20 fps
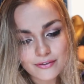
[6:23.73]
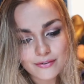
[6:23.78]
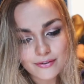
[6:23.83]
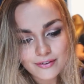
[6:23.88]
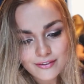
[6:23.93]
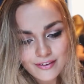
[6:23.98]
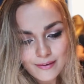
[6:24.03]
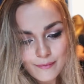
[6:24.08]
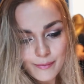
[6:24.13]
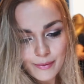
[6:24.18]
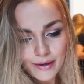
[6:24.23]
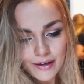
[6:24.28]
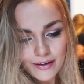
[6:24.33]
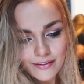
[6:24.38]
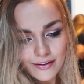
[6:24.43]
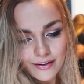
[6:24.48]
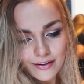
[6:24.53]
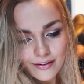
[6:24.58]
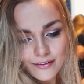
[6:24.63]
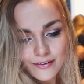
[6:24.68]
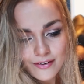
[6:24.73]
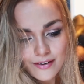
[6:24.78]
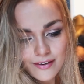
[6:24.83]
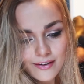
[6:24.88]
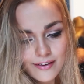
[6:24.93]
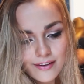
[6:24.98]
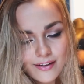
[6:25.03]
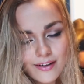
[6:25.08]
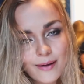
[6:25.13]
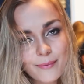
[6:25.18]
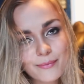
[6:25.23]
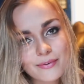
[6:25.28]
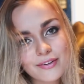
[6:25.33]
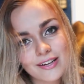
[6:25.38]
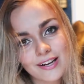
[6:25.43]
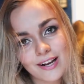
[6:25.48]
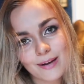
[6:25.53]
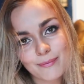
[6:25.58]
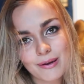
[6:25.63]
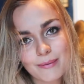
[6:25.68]
You can see me back there. I'm
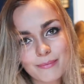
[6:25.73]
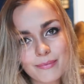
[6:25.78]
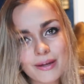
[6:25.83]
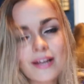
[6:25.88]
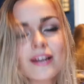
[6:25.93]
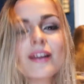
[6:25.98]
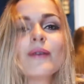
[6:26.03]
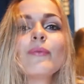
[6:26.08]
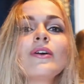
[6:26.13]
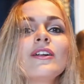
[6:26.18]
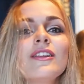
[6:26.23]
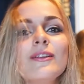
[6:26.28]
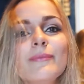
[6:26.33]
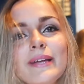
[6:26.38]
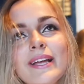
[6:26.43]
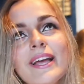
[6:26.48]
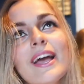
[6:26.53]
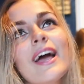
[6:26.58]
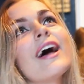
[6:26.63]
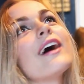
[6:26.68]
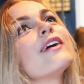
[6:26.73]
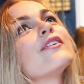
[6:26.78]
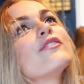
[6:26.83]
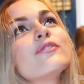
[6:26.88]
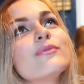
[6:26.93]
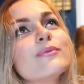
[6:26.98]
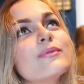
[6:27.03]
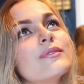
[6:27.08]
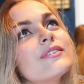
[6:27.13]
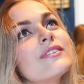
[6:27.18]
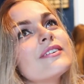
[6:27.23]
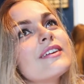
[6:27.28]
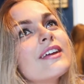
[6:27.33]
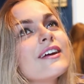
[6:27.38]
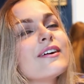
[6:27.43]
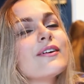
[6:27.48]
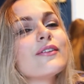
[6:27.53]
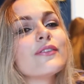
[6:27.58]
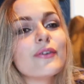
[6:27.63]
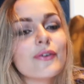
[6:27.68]
sitting on my bed. I want it to be casual today,
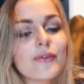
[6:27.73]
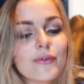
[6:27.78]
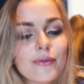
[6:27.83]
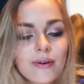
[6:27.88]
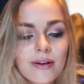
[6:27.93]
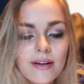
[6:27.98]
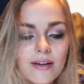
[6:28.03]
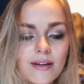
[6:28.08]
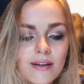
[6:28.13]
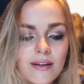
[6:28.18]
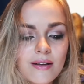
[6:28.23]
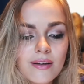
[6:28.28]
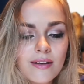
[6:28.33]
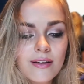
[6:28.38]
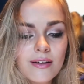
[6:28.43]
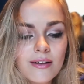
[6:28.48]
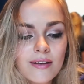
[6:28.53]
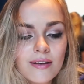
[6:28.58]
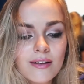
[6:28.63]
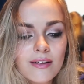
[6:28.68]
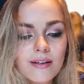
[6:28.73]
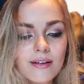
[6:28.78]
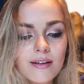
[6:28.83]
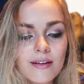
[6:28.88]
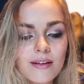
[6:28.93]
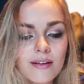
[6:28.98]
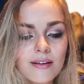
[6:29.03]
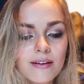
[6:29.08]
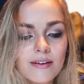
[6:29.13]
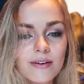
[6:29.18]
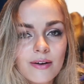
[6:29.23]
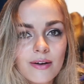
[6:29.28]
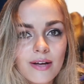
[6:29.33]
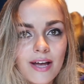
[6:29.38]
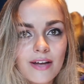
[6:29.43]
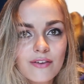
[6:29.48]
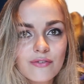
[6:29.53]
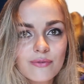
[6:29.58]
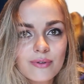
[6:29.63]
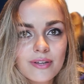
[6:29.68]
although I don't know how
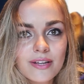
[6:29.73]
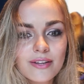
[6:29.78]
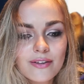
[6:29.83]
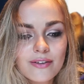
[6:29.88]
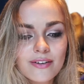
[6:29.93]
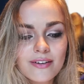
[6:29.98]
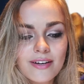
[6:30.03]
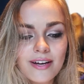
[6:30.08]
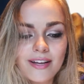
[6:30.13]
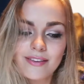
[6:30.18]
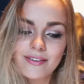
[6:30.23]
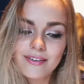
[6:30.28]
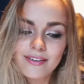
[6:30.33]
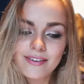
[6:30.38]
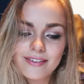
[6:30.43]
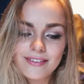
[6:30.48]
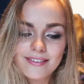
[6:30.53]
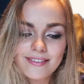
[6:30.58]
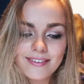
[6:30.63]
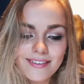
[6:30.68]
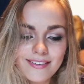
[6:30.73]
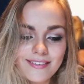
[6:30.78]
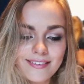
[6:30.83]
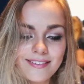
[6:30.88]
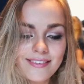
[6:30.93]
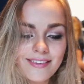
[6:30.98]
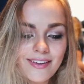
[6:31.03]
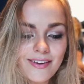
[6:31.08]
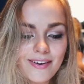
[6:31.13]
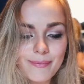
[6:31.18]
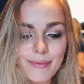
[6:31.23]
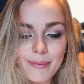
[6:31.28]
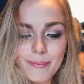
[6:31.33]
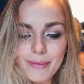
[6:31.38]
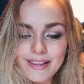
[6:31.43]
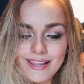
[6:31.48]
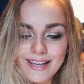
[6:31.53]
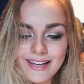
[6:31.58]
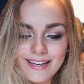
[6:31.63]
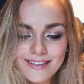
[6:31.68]
casual I look. Sorry about my
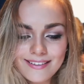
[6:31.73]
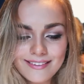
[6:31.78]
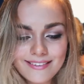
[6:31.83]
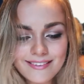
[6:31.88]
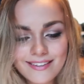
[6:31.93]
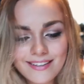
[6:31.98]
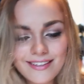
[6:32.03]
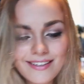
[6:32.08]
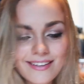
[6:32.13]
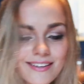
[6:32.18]
legs.